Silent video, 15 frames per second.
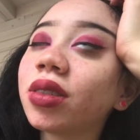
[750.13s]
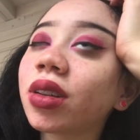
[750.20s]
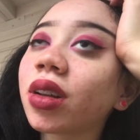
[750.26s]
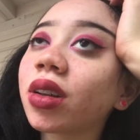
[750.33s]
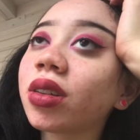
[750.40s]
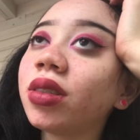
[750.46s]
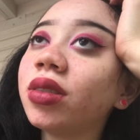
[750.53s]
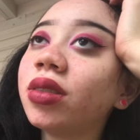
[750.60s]

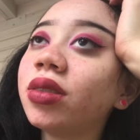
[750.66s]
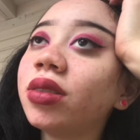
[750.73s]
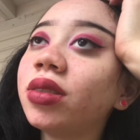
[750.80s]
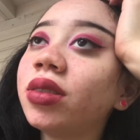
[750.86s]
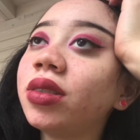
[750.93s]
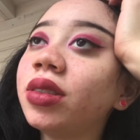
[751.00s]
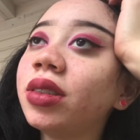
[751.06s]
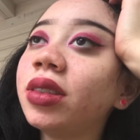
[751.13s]
Ugh.
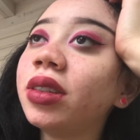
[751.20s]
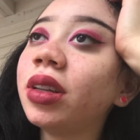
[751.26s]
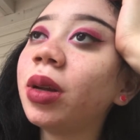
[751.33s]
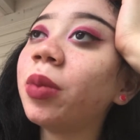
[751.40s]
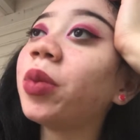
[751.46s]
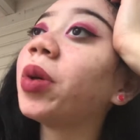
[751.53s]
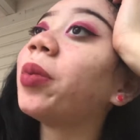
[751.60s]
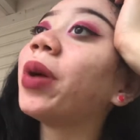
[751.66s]

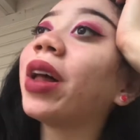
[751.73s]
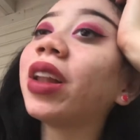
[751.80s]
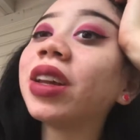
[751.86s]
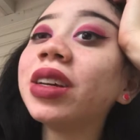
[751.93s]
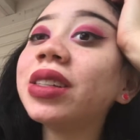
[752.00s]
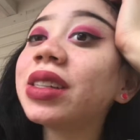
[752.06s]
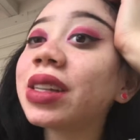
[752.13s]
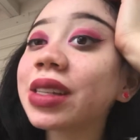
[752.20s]
But
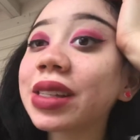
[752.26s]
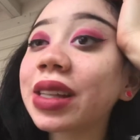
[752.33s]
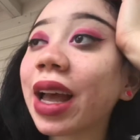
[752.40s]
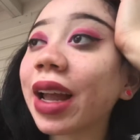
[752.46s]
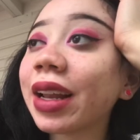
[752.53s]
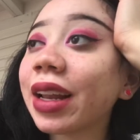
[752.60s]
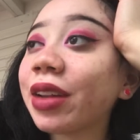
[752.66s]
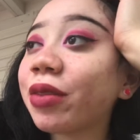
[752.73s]
Bella is
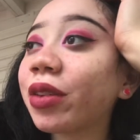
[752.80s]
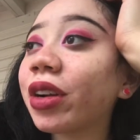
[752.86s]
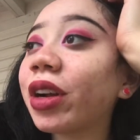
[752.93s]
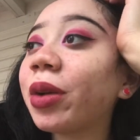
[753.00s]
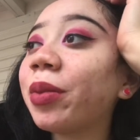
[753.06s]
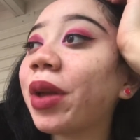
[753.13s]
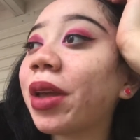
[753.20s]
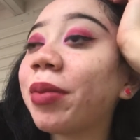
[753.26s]
excited for
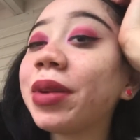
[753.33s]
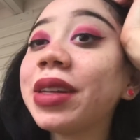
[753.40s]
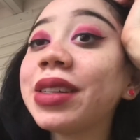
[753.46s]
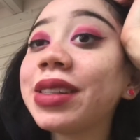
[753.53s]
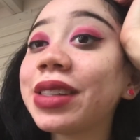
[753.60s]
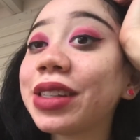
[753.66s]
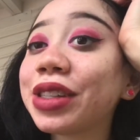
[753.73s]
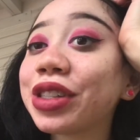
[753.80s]
her baby
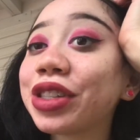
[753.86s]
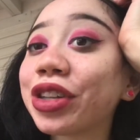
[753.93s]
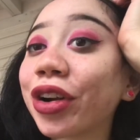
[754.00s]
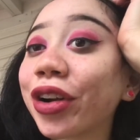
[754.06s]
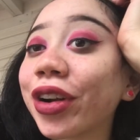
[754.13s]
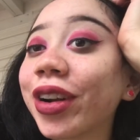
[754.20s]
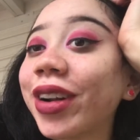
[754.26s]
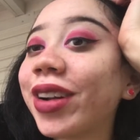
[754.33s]

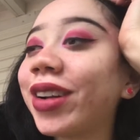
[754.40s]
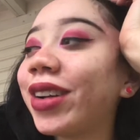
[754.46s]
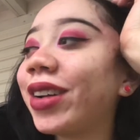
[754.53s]
sister.